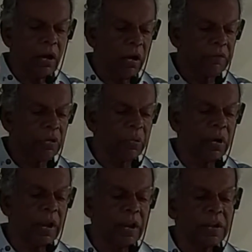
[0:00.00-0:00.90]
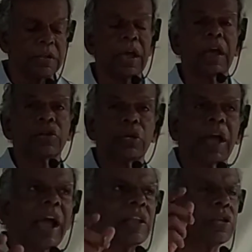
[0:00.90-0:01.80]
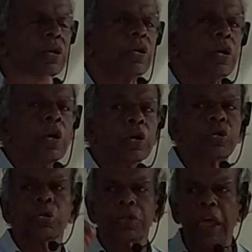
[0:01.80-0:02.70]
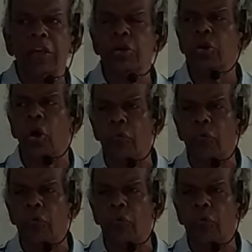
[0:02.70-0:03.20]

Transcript: of the world, and He's there to guide you, to take you